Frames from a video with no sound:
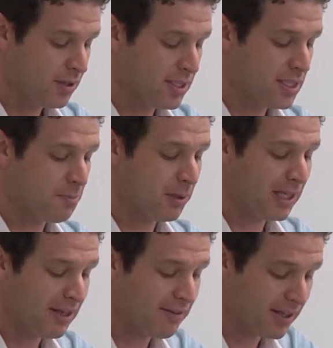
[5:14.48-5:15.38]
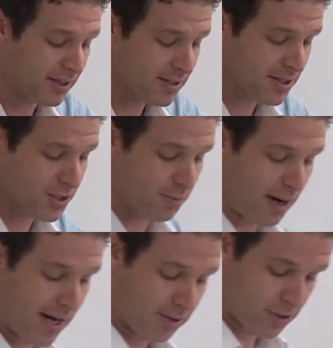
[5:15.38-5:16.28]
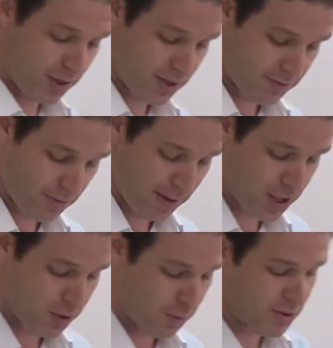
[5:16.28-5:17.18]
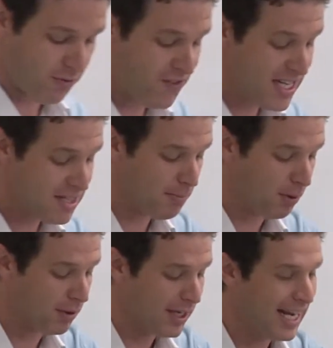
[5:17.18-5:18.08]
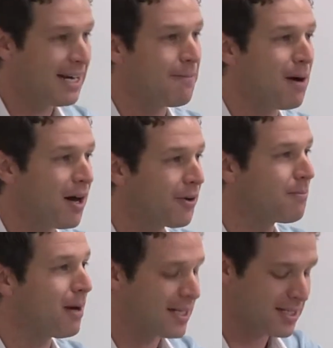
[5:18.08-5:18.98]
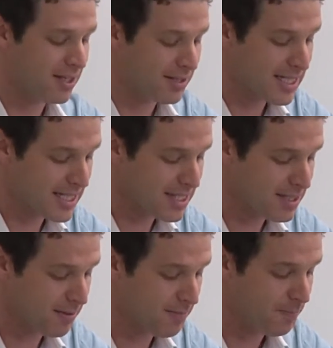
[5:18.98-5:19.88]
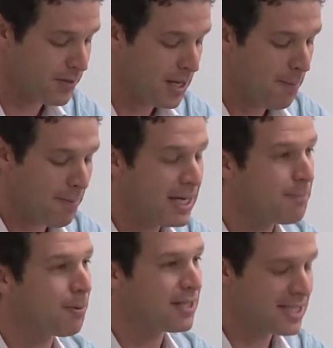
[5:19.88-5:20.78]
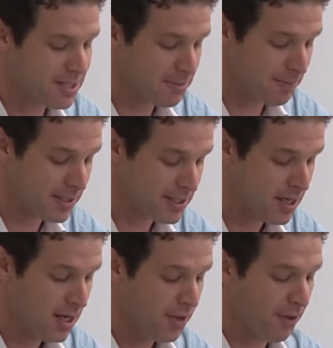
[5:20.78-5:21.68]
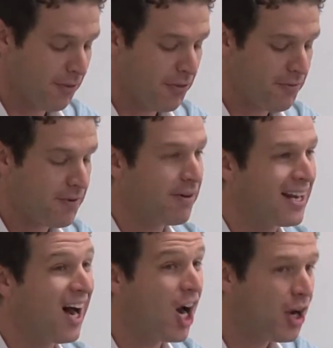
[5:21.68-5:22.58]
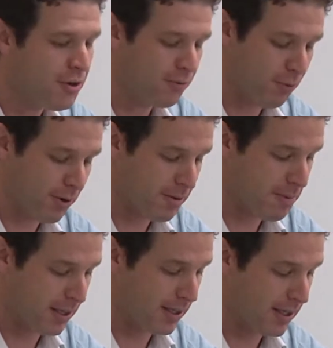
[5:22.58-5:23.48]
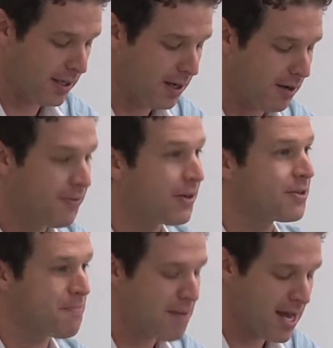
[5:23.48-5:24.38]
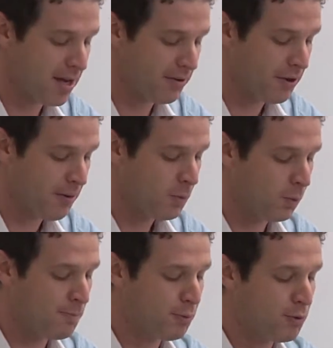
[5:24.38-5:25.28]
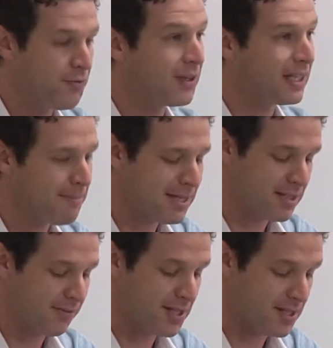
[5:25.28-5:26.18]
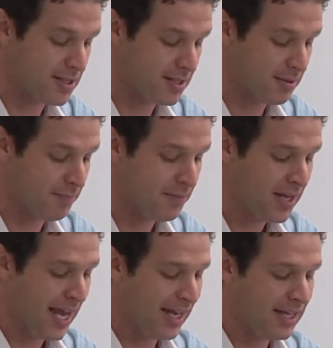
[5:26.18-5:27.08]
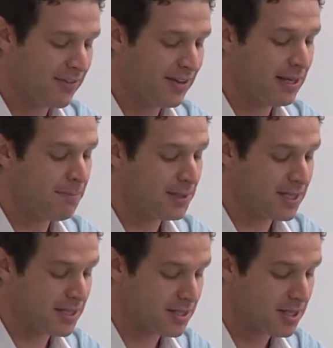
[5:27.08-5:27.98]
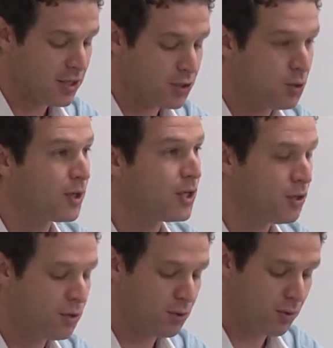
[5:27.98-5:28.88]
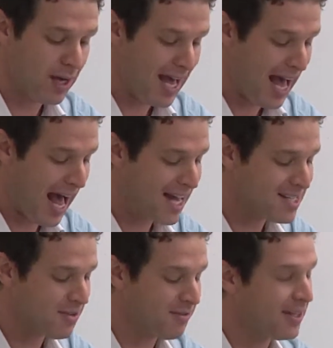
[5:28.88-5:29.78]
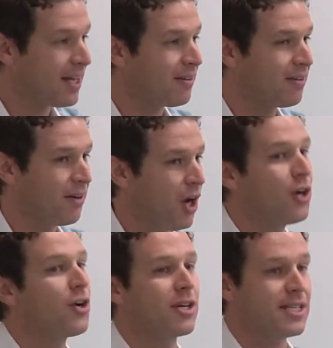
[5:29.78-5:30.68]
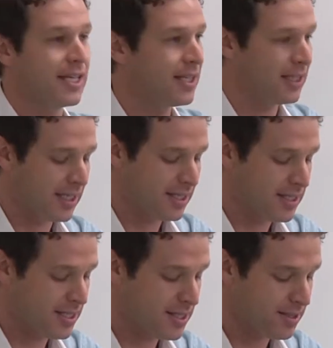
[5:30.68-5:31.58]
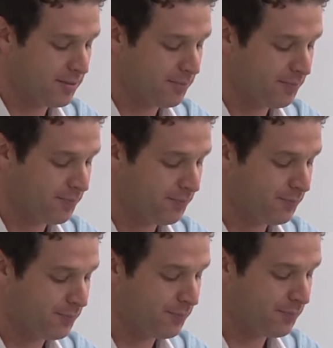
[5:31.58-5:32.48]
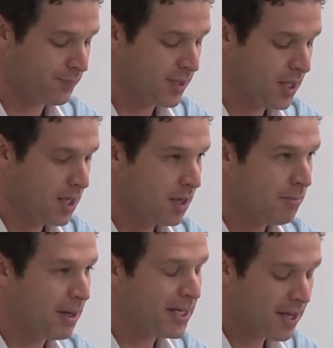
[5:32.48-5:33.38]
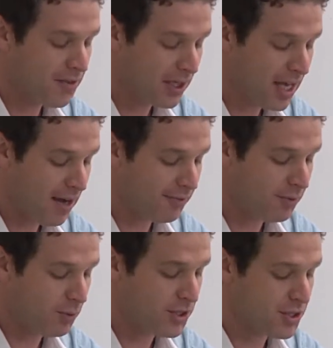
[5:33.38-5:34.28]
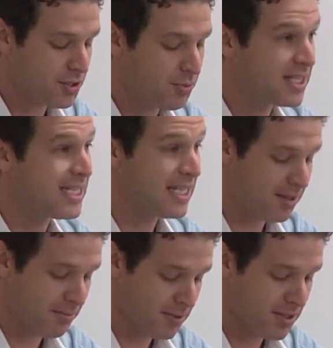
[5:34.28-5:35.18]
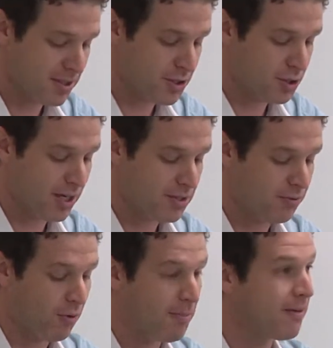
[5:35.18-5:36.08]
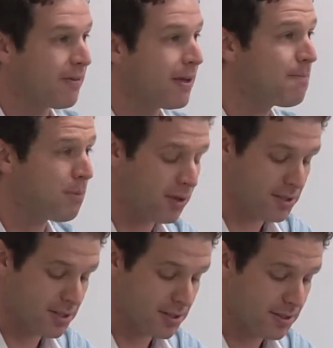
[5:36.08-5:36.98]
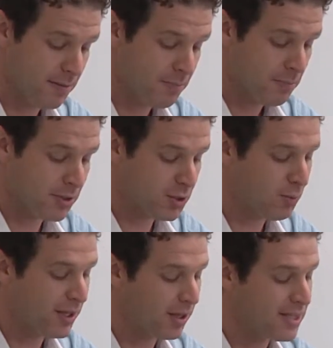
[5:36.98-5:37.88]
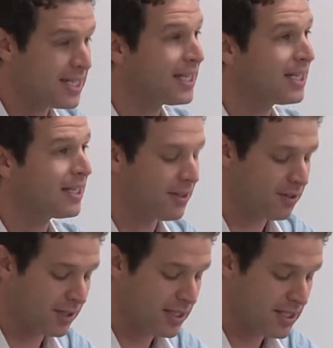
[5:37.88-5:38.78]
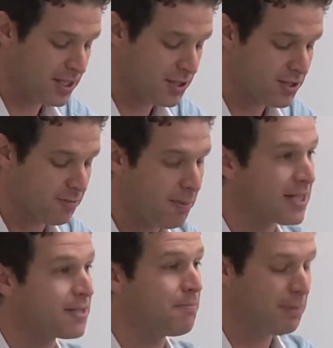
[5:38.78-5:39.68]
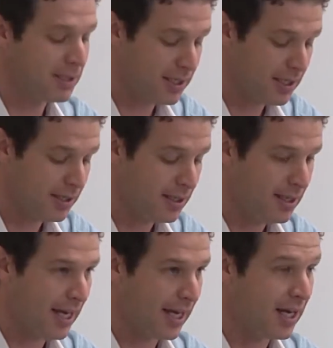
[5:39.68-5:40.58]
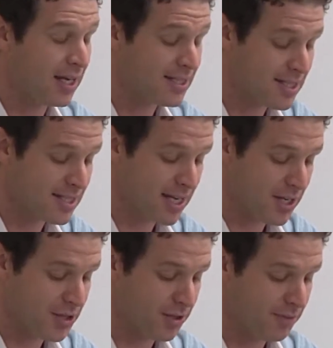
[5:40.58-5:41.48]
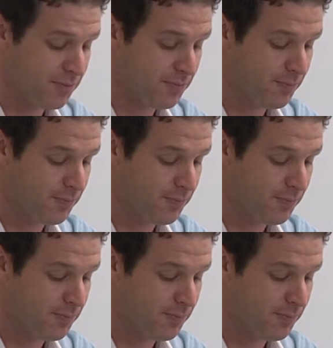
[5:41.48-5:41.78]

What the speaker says: Disbelieving such a radical transformation was feasible in a modern monetary system, many participants thought that the very unaffordability of their demand would prove the limits of the system and give impetus to a new, as of yet unarticulated system. Money on the left wishes to redeem such transformative impulses, but to rearticulate their conditions of possibility and contestation.